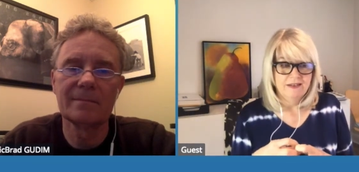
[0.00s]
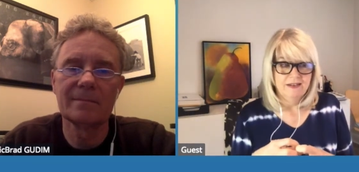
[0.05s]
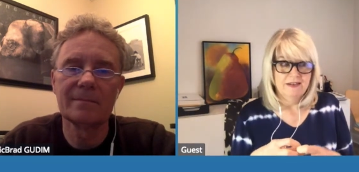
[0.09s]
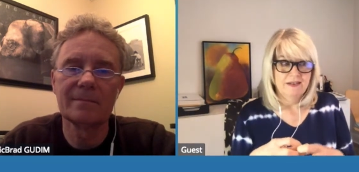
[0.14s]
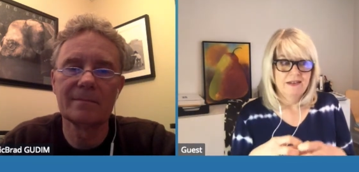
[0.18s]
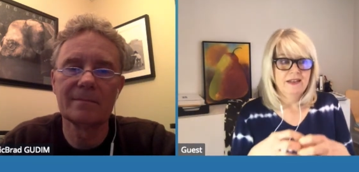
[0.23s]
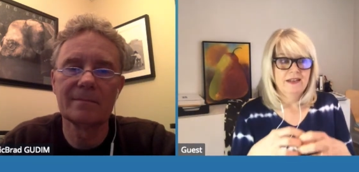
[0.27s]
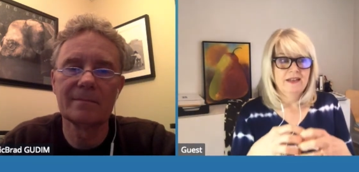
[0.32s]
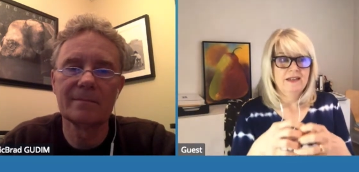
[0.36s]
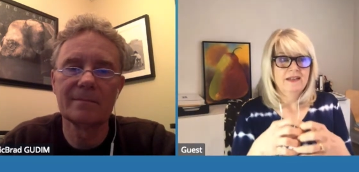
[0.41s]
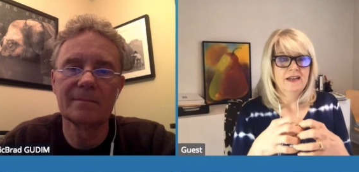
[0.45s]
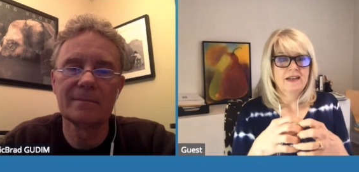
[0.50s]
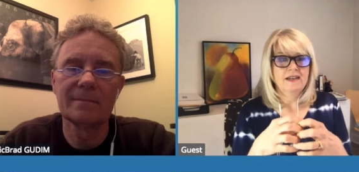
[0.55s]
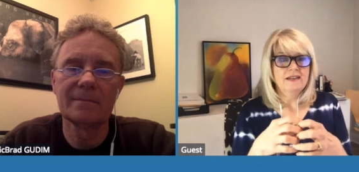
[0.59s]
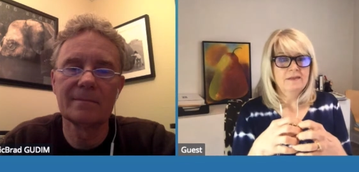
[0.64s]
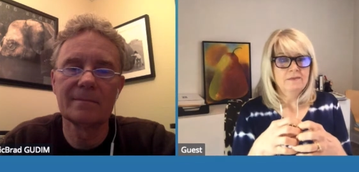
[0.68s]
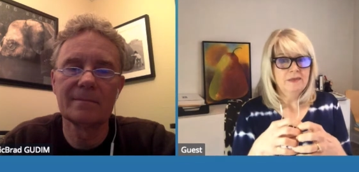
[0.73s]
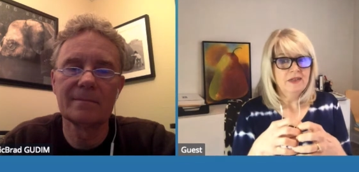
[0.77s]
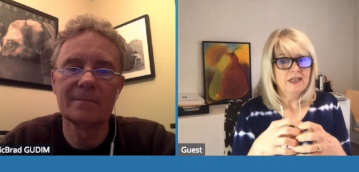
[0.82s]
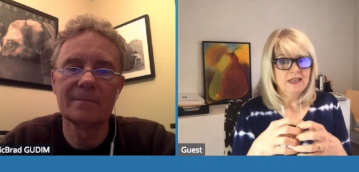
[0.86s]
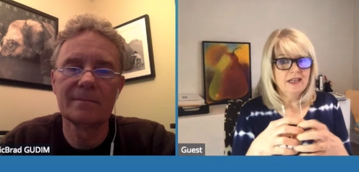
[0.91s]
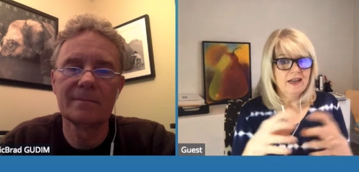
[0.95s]
Speaker 1: that doesn't
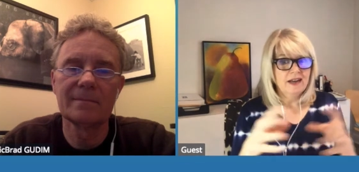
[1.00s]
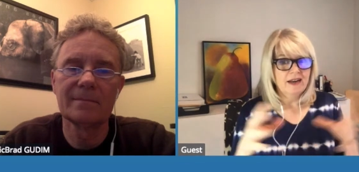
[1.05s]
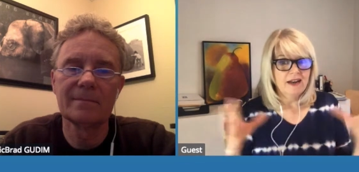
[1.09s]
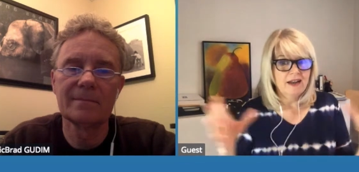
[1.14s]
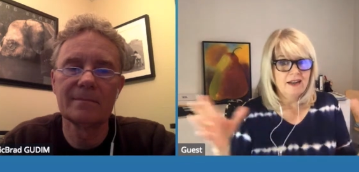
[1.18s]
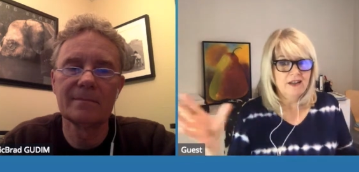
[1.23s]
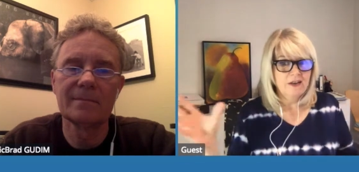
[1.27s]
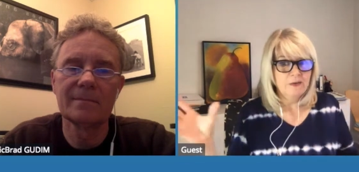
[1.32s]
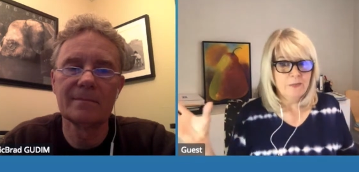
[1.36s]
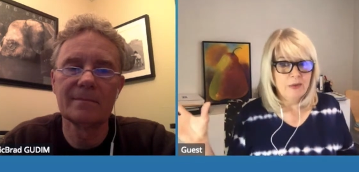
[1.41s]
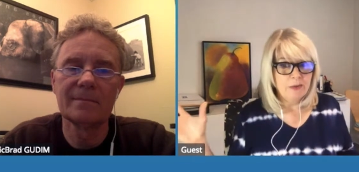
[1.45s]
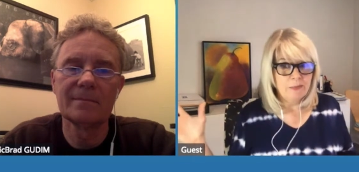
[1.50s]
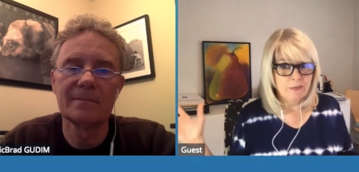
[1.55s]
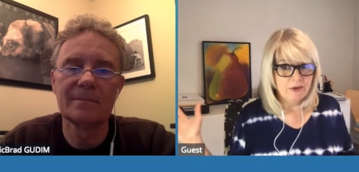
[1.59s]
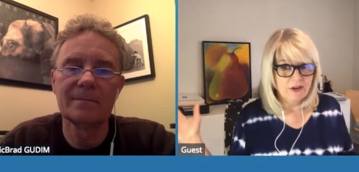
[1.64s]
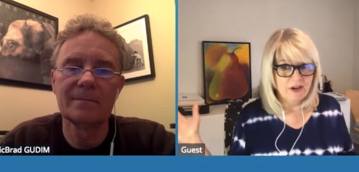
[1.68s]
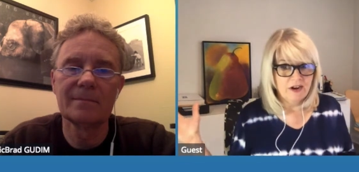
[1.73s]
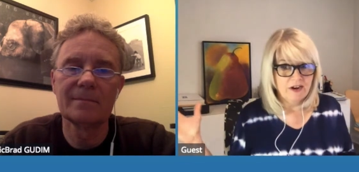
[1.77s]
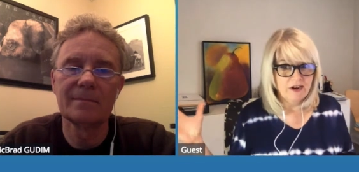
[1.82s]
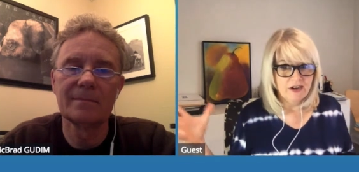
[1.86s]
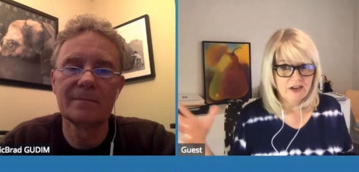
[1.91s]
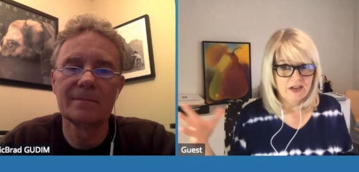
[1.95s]
mean that other people
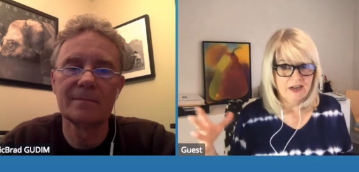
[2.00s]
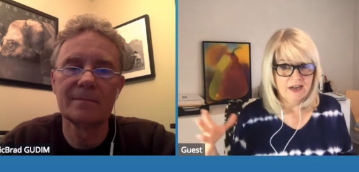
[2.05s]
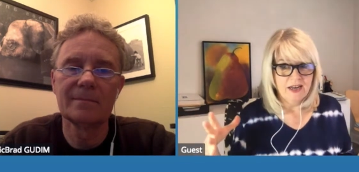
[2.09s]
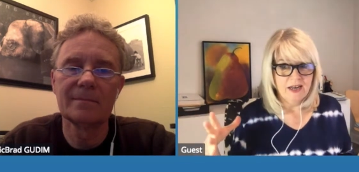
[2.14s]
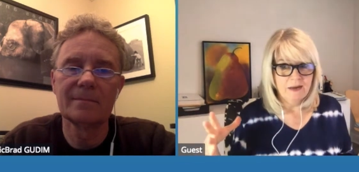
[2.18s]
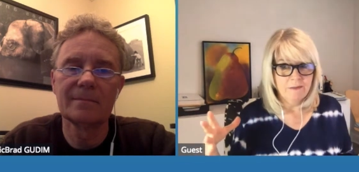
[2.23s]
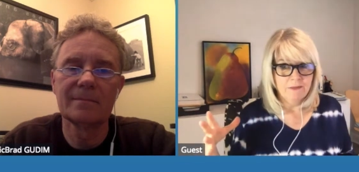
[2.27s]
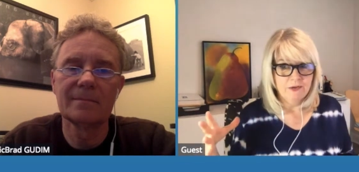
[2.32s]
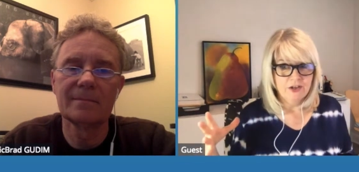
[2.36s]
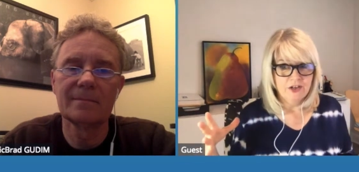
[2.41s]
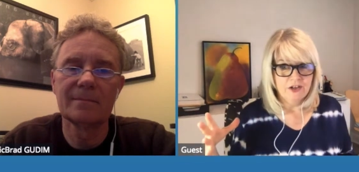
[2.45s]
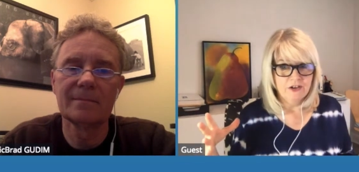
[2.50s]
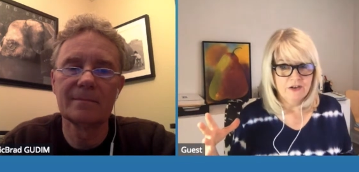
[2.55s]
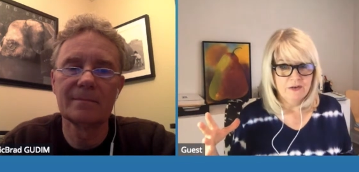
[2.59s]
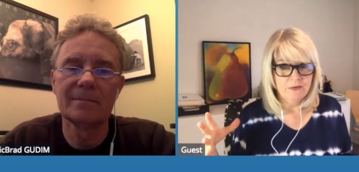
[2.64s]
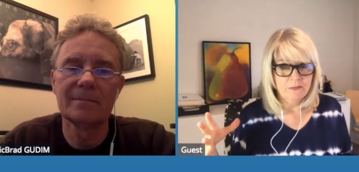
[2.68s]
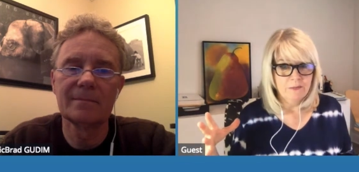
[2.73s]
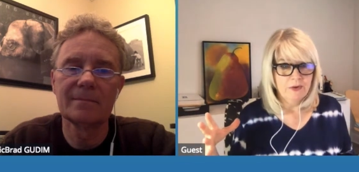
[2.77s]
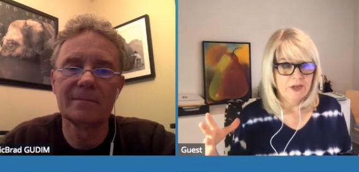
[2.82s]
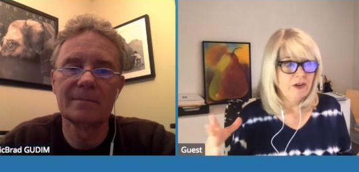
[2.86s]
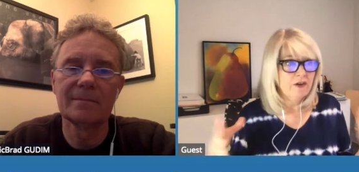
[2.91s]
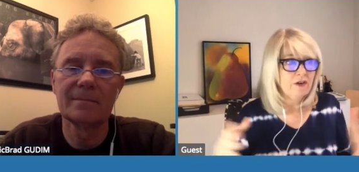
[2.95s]
aren't going to come to you
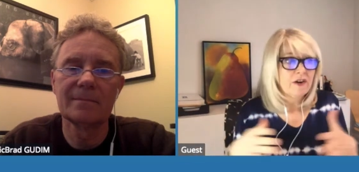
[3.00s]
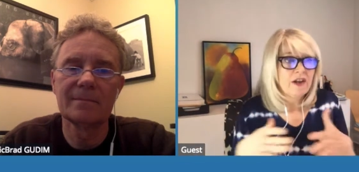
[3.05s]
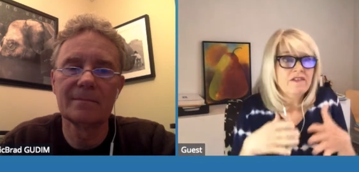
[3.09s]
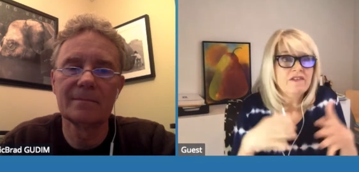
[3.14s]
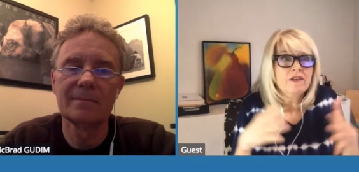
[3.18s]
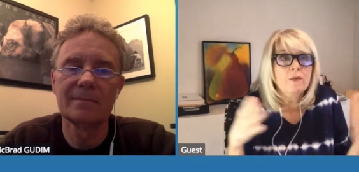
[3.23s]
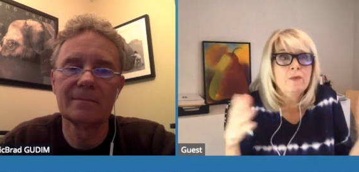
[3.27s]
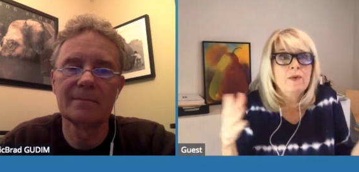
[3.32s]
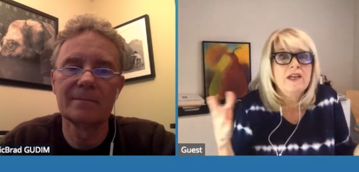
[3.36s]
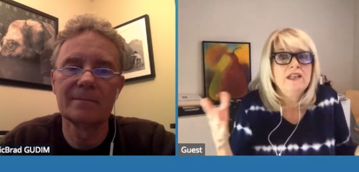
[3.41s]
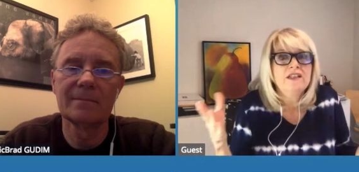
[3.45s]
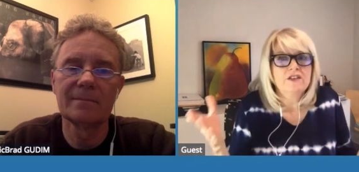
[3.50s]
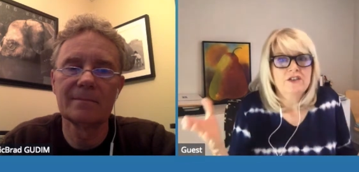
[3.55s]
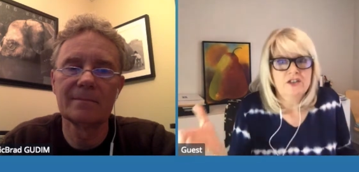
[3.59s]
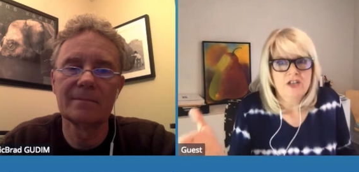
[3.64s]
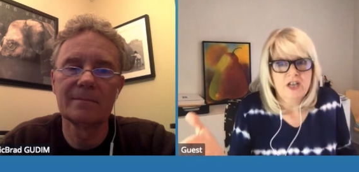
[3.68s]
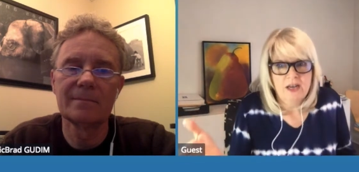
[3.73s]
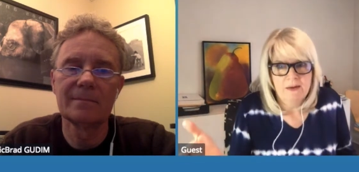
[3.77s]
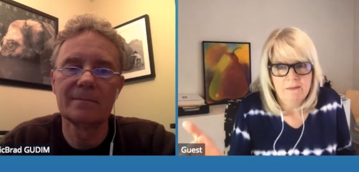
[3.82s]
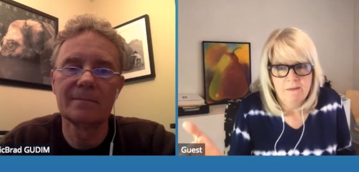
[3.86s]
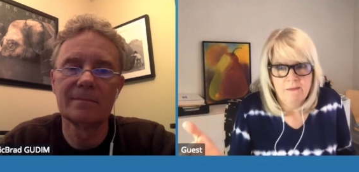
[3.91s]
but you don't have to waste your time